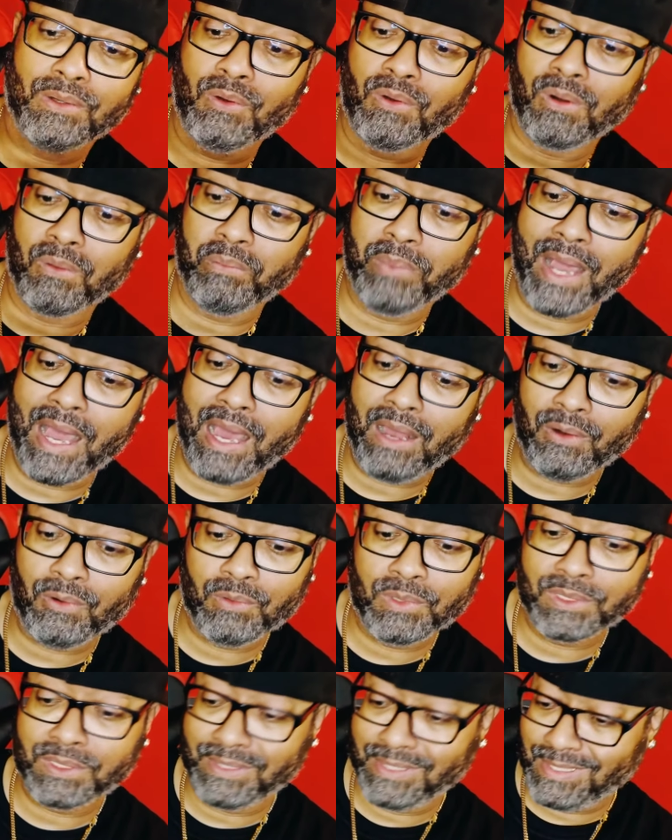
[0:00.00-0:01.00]
or go to battle
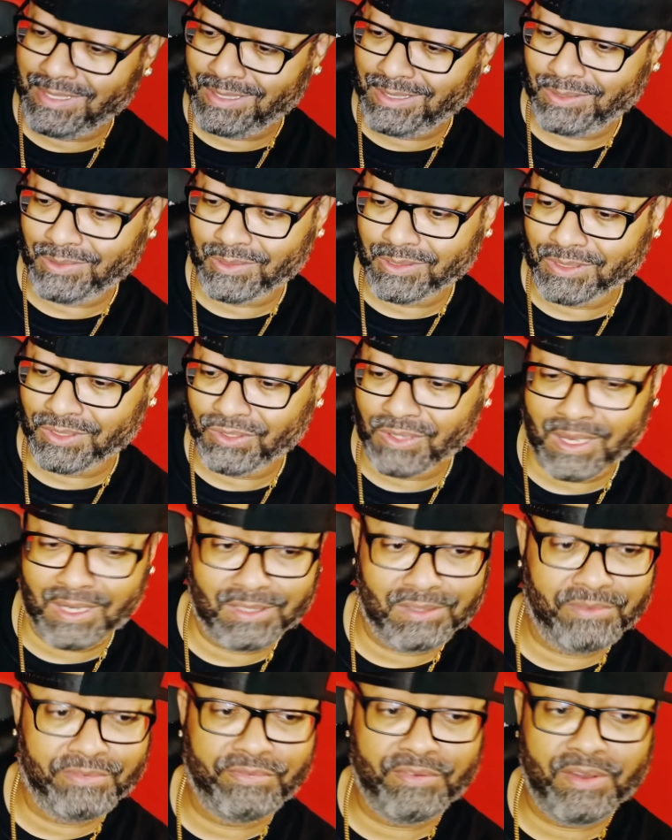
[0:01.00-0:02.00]
with this or try
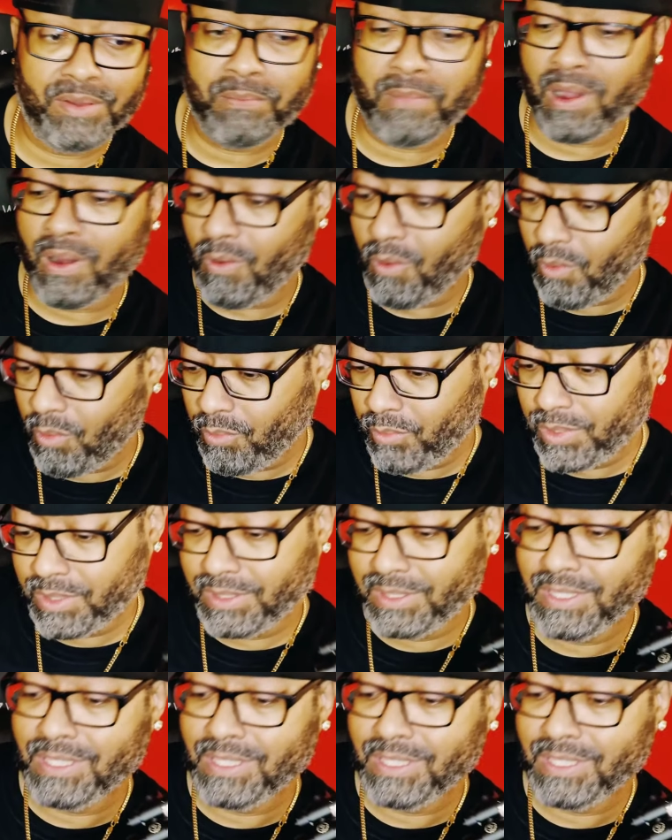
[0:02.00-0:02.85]
to defend my home with